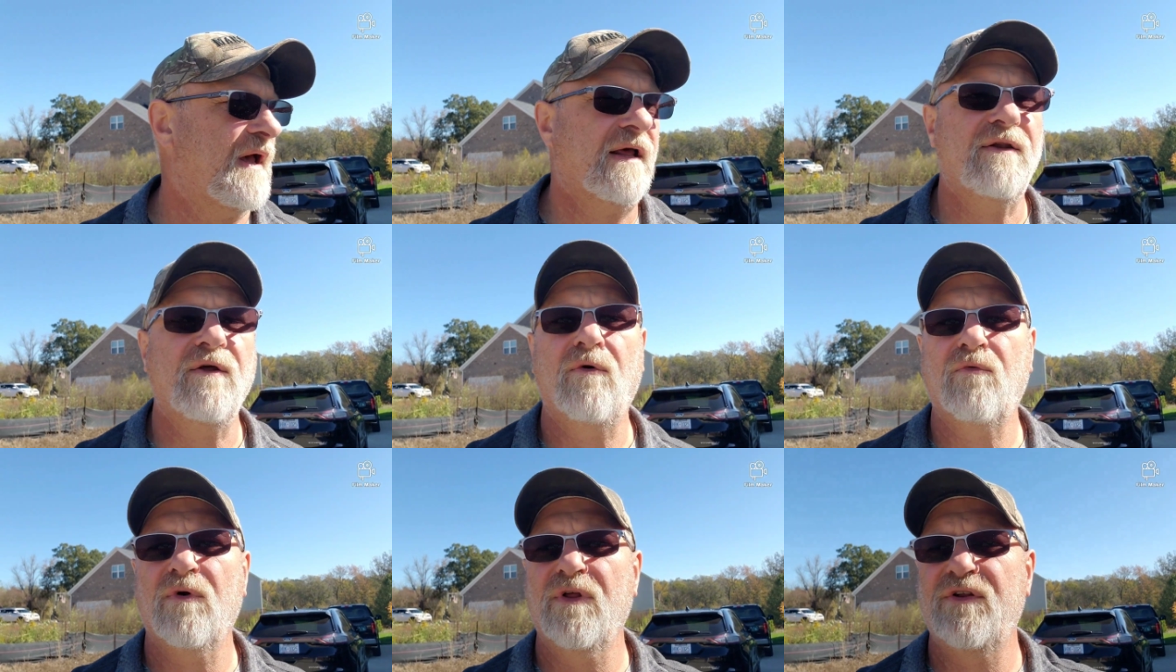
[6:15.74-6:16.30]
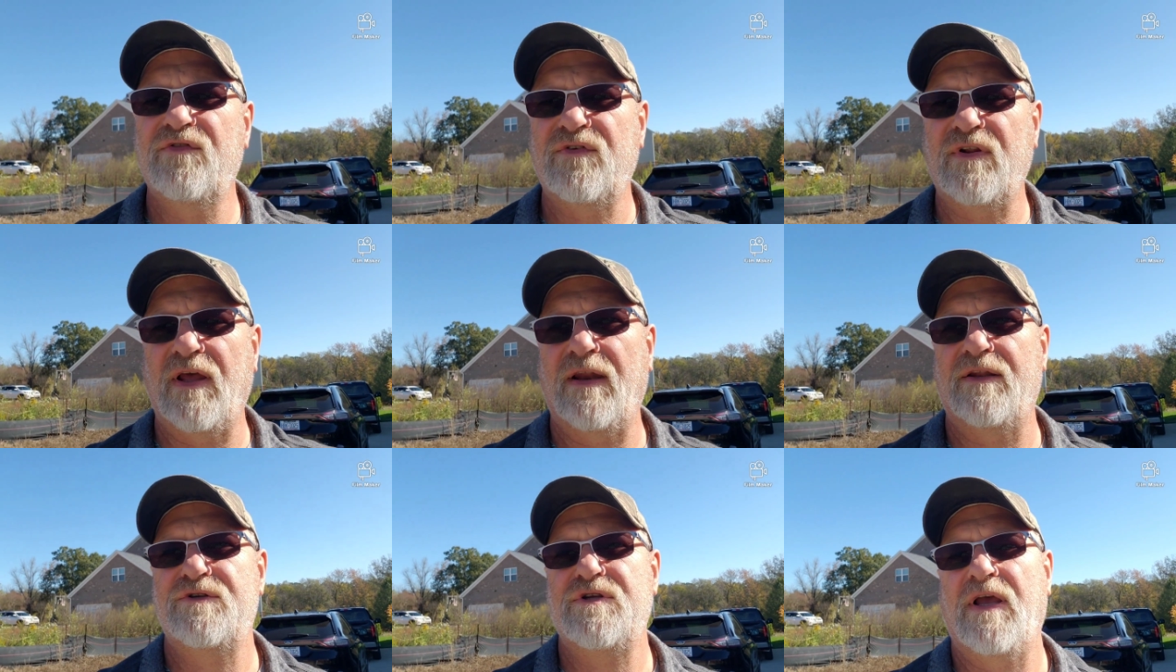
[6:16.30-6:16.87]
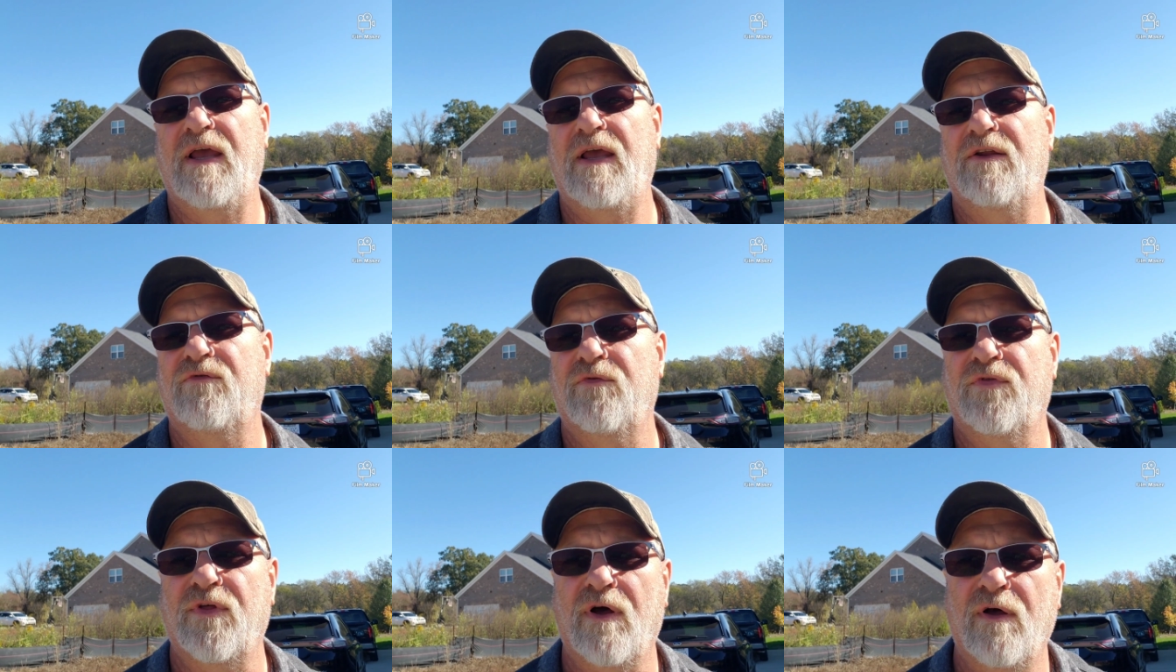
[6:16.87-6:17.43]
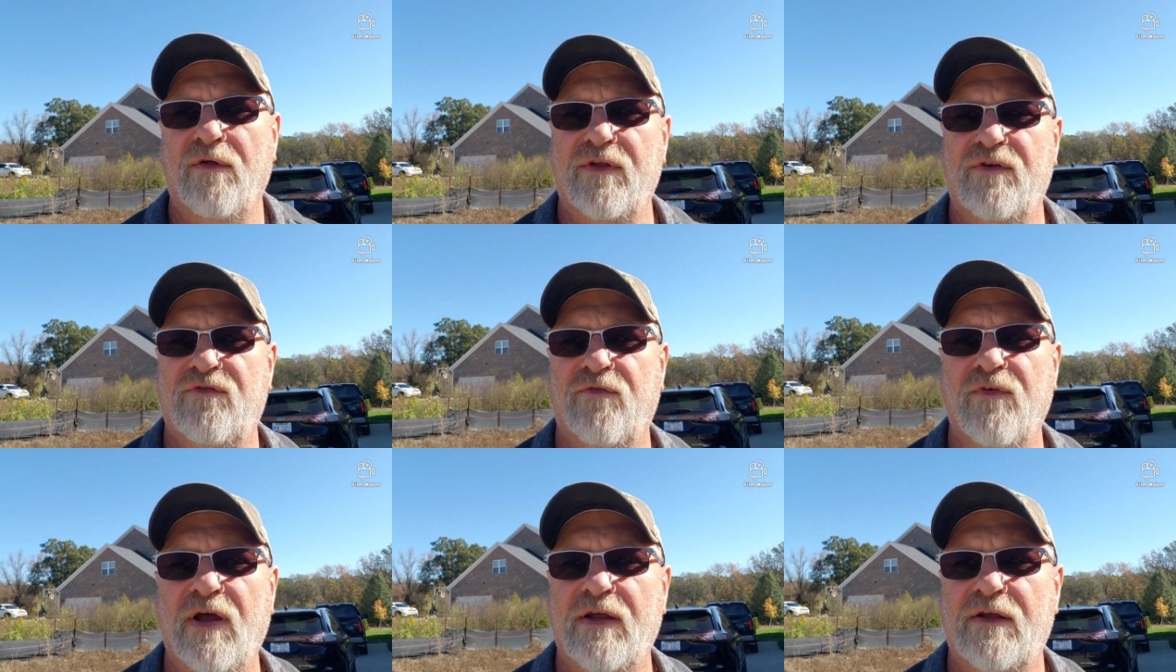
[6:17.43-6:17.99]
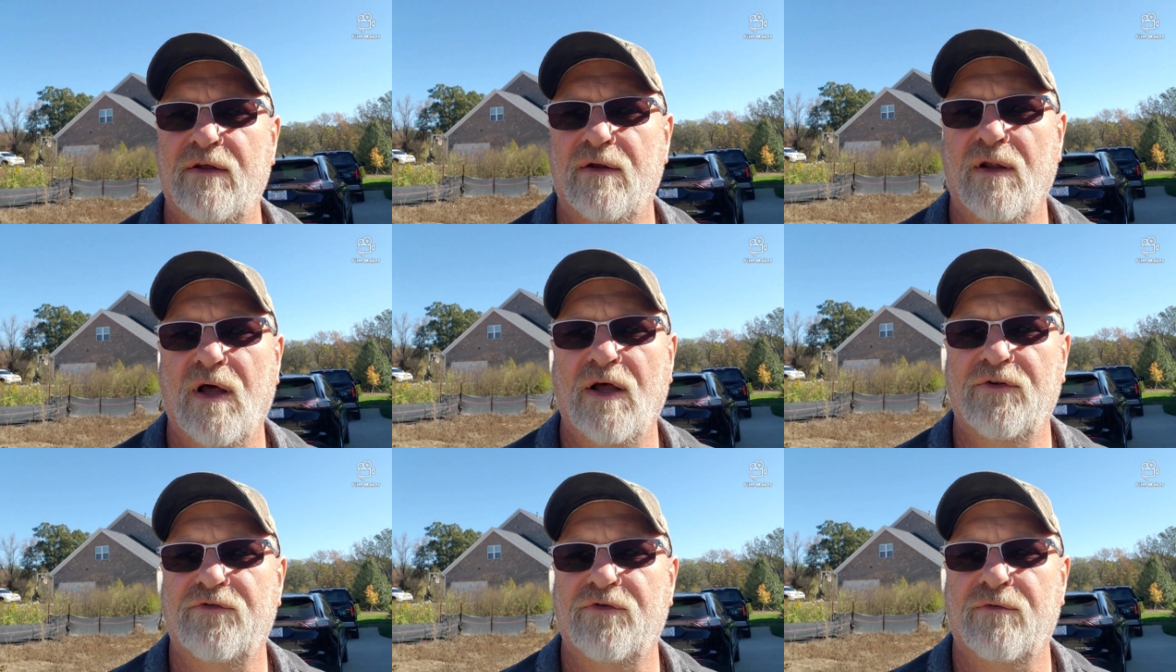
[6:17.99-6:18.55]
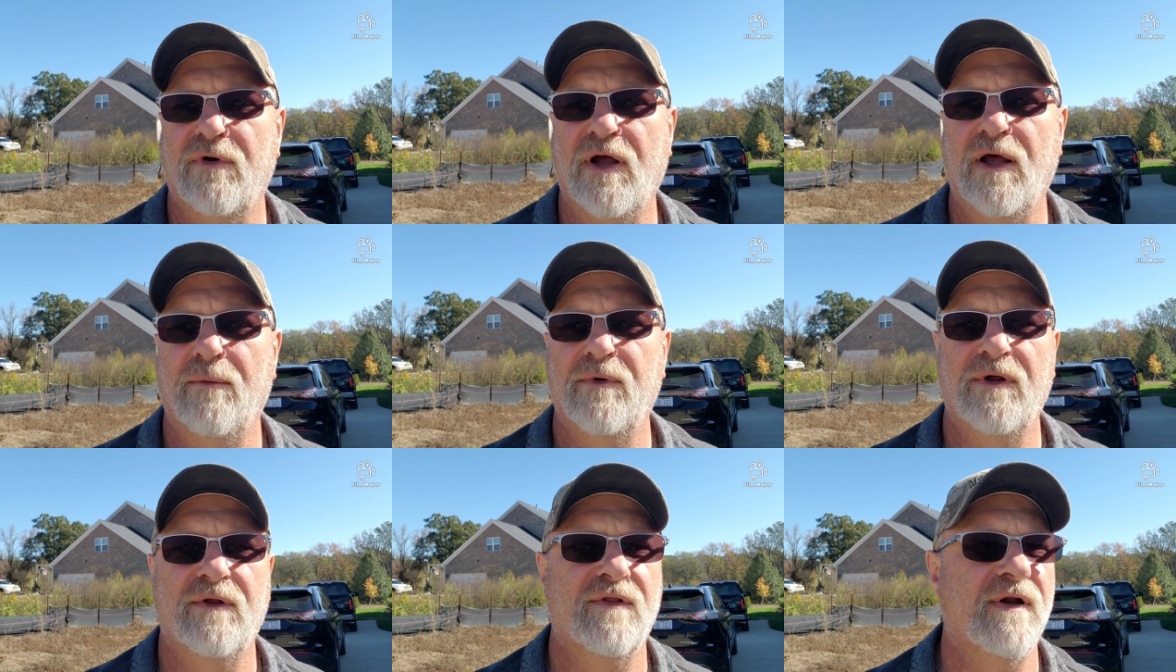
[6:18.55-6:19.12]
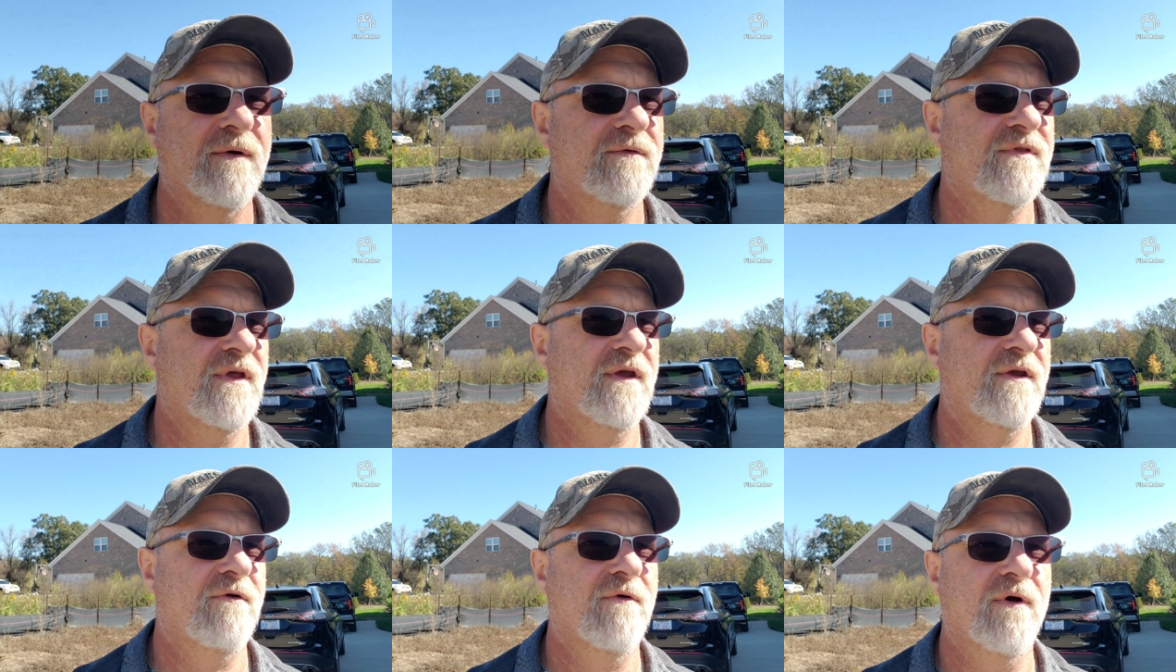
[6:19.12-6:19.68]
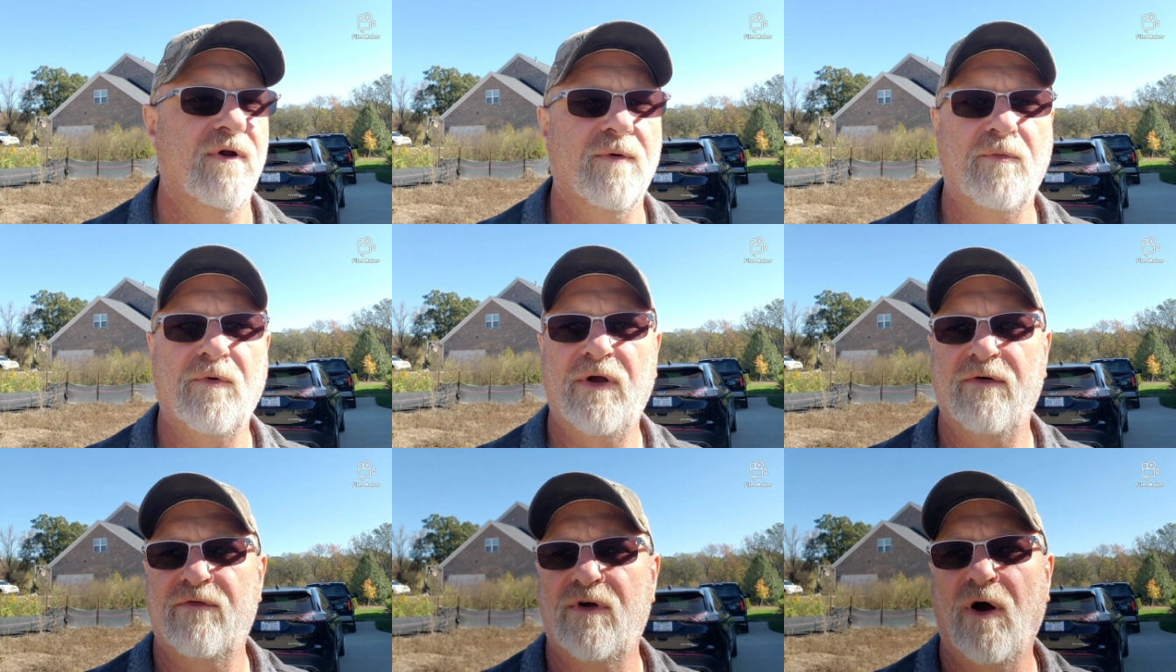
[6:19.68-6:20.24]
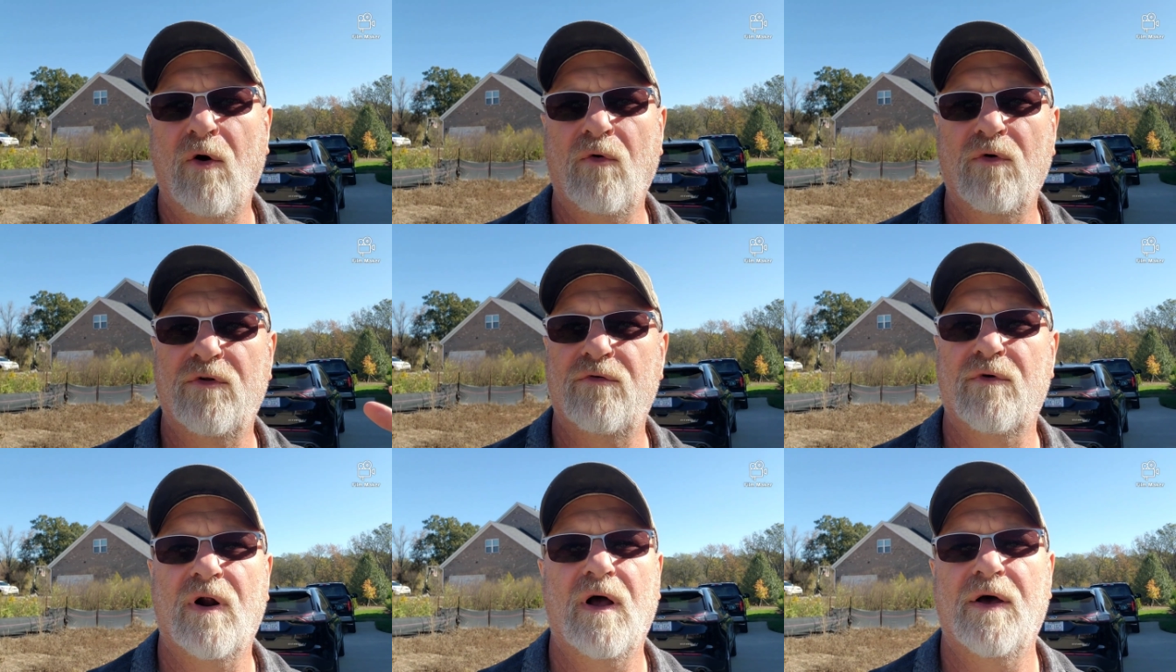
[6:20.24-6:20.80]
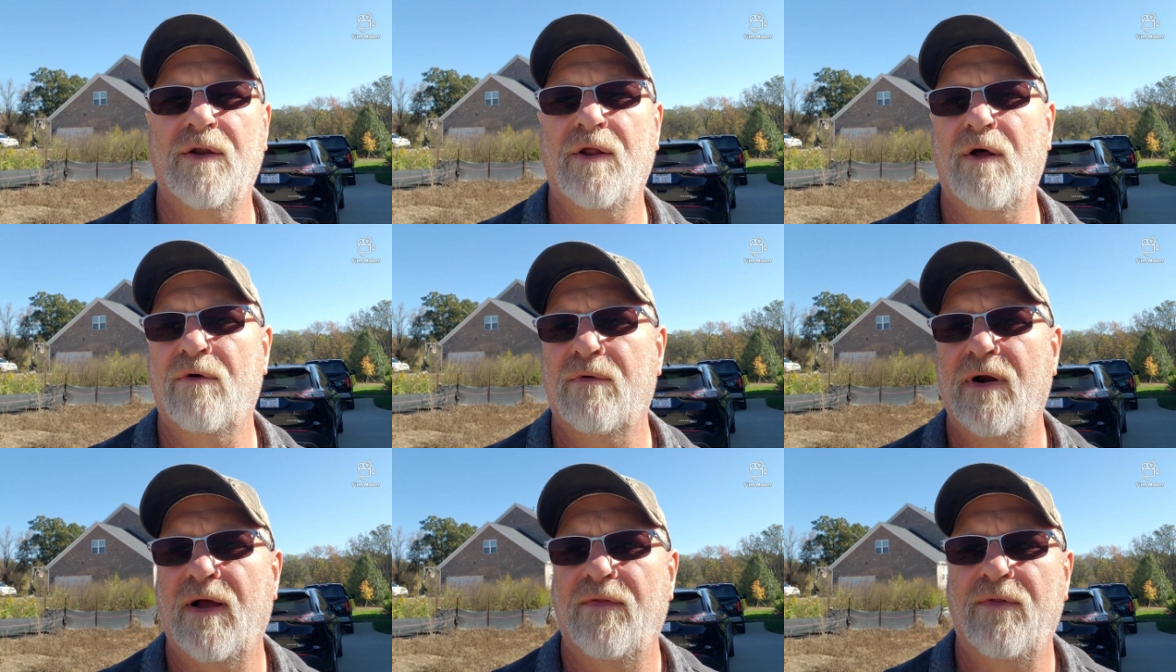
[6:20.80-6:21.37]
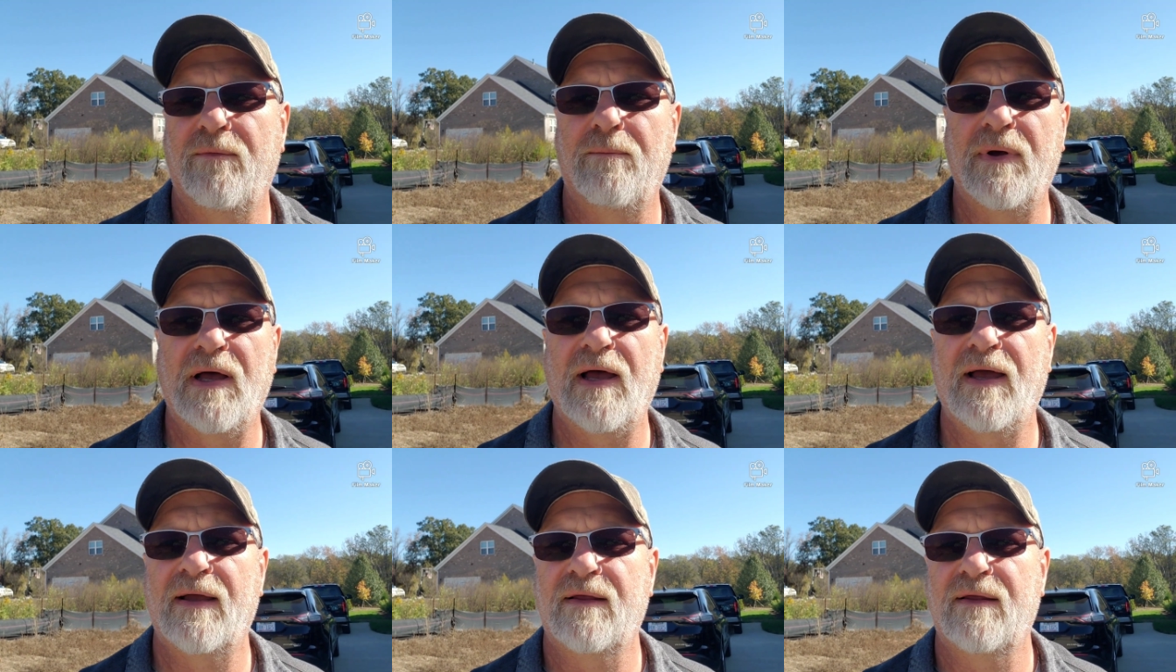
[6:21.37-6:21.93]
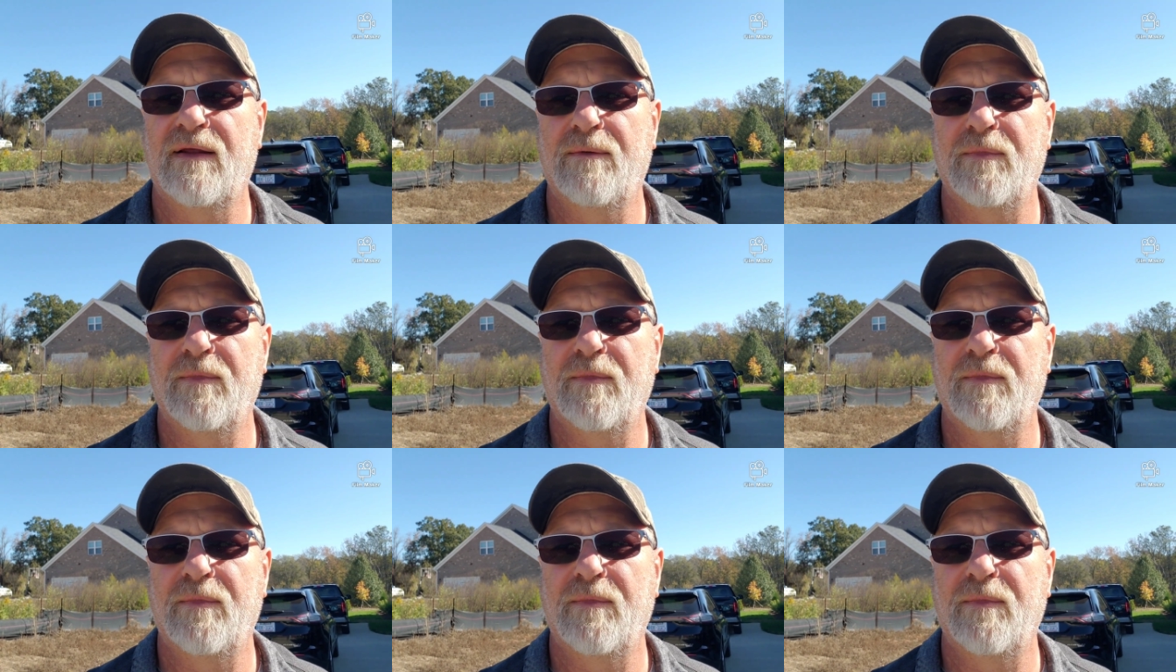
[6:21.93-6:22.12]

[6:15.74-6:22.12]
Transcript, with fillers: I don't really stand a chance with all these vacant lots around me and everything growing up. We have goldenrod all around the back.